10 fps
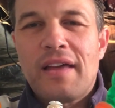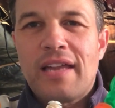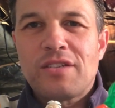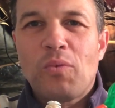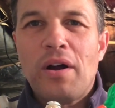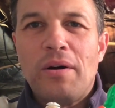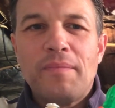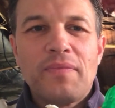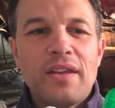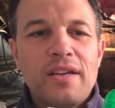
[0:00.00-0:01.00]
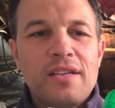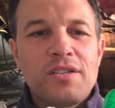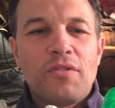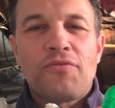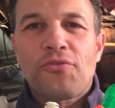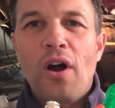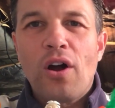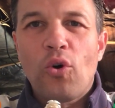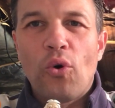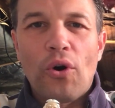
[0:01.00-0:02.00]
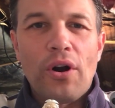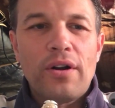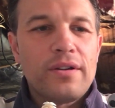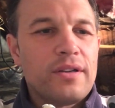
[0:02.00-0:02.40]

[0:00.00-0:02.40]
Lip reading: that as well. So Frogor